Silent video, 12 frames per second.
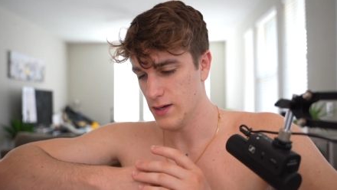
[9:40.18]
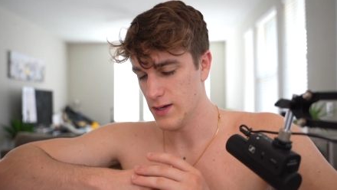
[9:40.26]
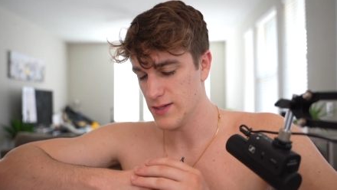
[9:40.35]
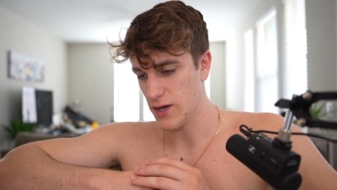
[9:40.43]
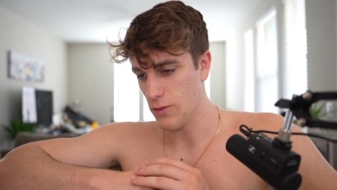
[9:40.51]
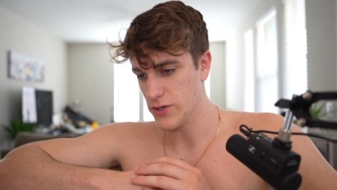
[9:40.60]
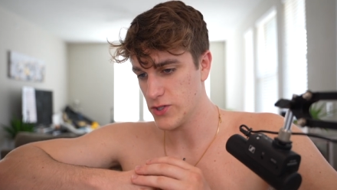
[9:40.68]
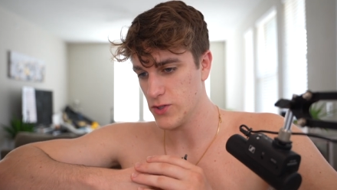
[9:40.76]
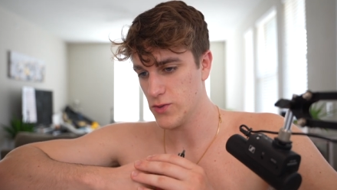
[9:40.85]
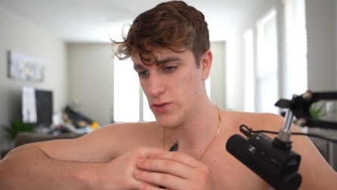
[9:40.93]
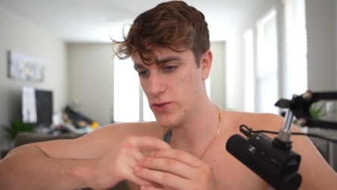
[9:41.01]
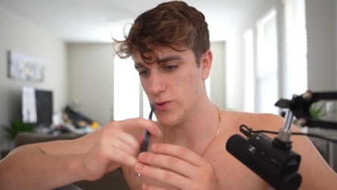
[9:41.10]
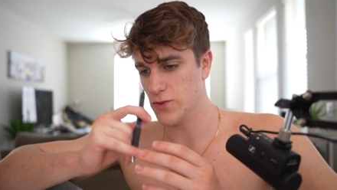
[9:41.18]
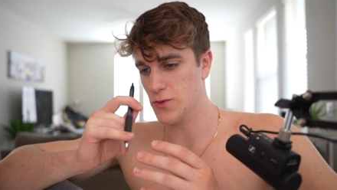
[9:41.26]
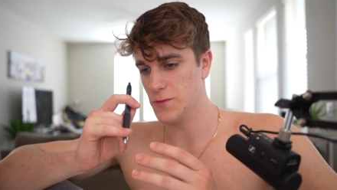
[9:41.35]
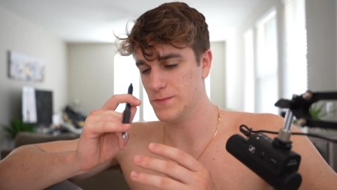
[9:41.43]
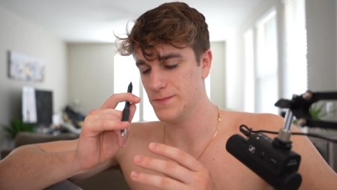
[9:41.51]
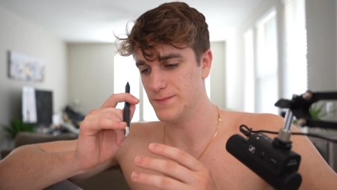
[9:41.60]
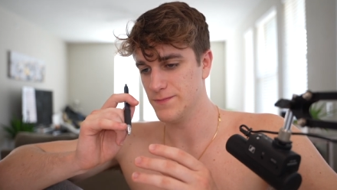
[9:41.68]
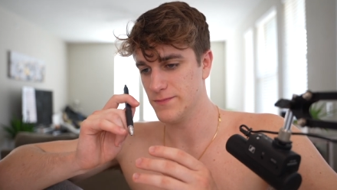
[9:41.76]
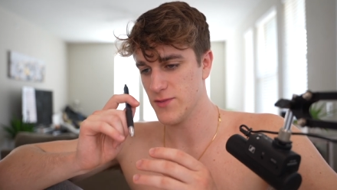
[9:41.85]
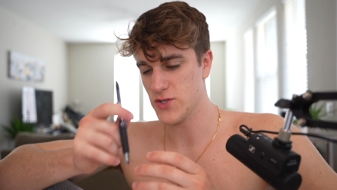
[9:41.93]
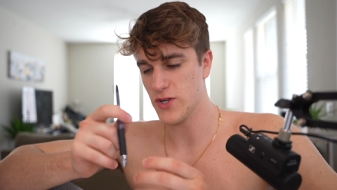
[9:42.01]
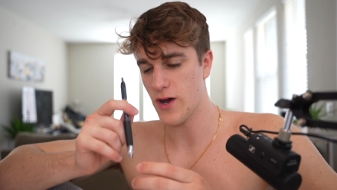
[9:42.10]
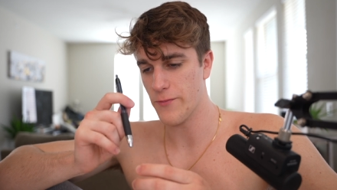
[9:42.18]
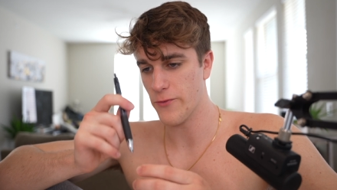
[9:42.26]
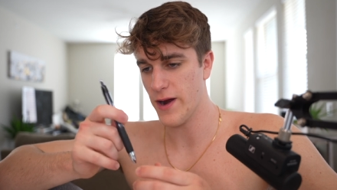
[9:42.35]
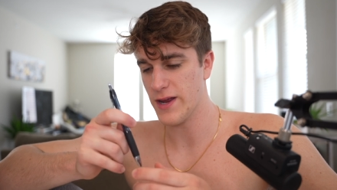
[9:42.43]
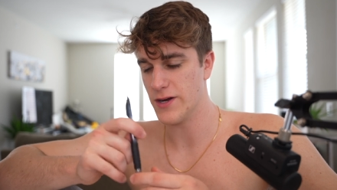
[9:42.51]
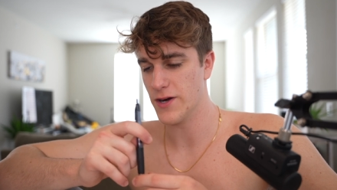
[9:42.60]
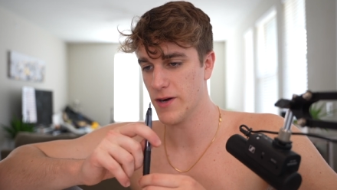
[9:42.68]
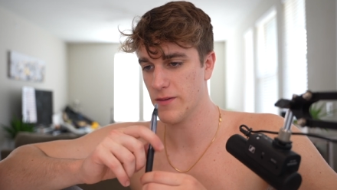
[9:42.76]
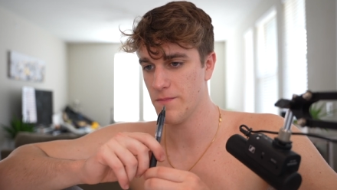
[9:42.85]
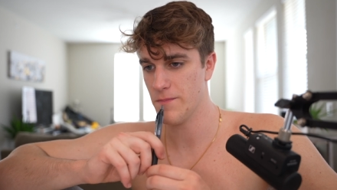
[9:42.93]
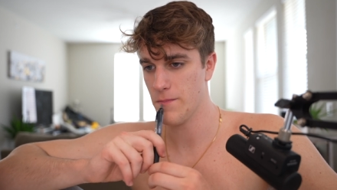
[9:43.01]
is I want you to stop right here.